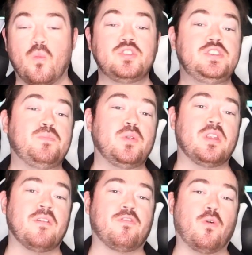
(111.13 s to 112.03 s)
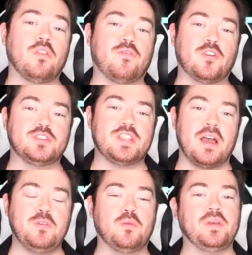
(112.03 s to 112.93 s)
Once you boot it up for the first
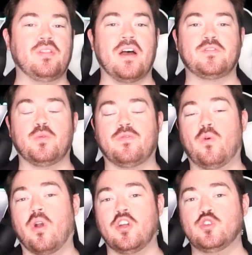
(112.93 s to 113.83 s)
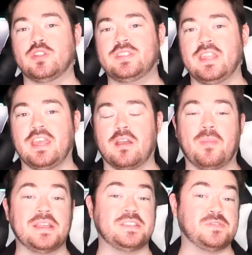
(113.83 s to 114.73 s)
time, you'll be left with 410
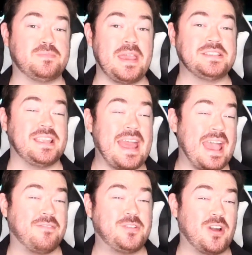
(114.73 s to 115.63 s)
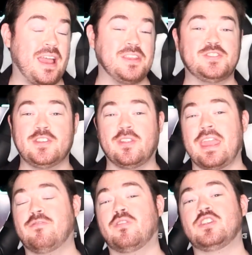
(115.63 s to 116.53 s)
gigabytes of space, and after I installed
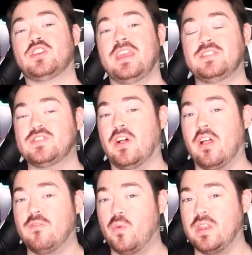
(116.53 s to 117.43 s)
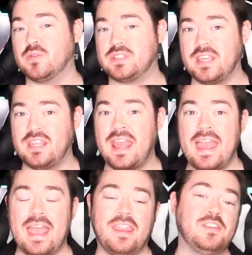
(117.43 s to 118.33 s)
a fresh install of Windows 10
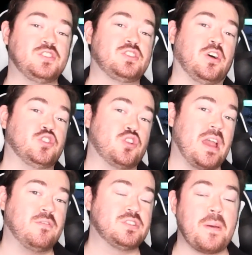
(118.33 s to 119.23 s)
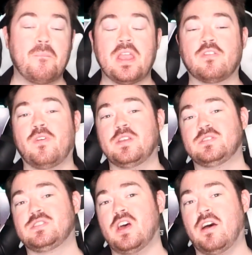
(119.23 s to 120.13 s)
and it installed drivers,
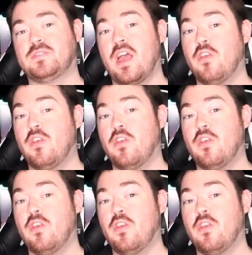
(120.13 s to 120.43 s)
Microsoft